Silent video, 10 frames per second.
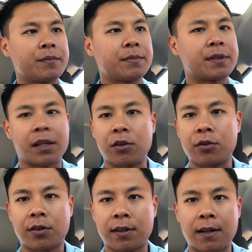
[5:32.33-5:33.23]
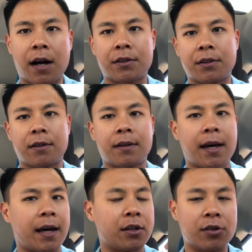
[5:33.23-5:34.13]
Say you go to the doctor
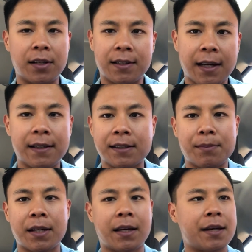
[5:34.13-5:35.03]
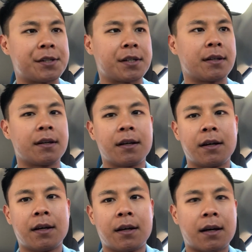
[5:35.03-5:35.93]
and you need to take this medication,
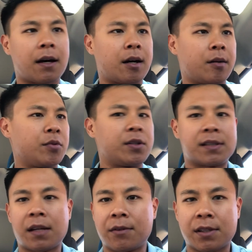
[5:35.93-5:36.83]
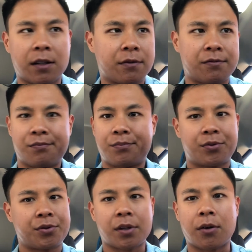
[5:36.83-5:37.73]
you can save yourself
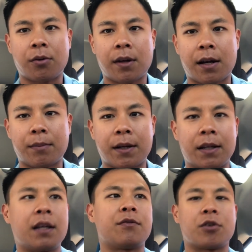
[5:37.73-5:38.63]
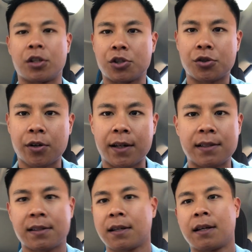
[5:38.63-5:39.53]
a whole lot of money if your
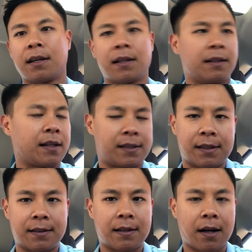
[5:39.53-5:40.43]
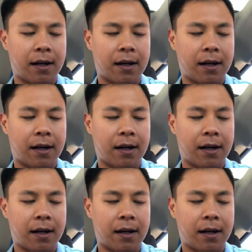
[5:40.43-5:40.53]
insurance doesn't